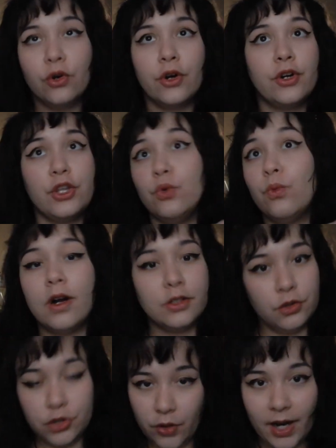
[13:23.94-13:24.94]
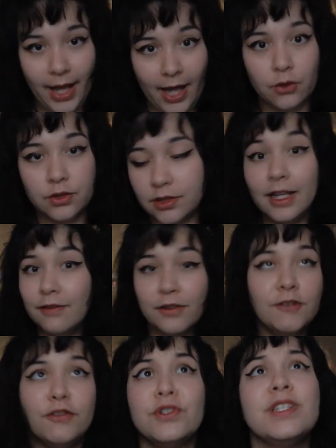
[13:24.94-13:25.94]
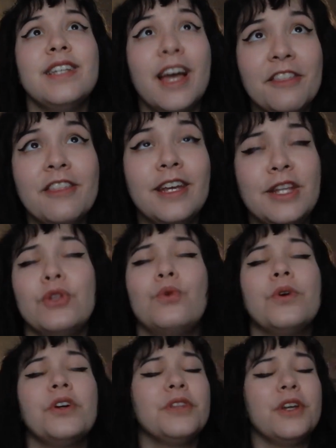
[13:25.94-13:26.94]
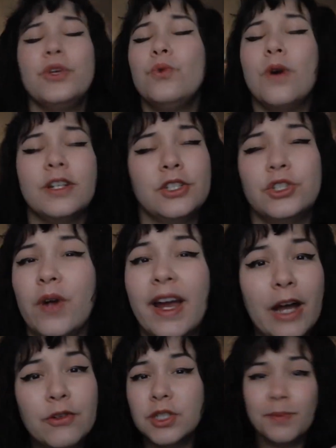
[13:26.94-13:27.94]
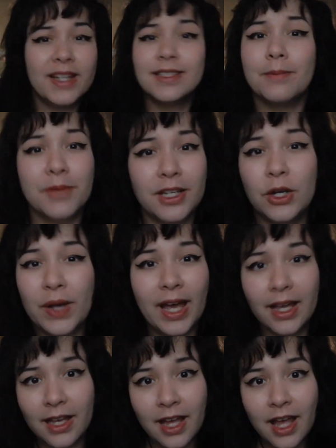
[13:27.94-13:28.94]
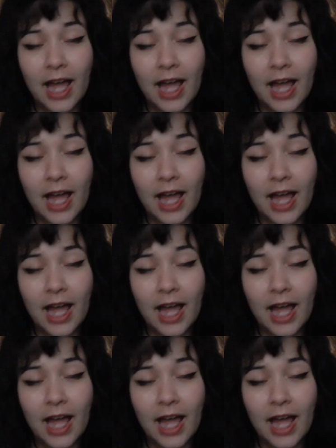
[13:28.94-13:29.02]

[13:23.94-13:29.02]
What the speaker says: or you want to try out. And even if there's nothing in the world that you want to try out, just pick something, okay?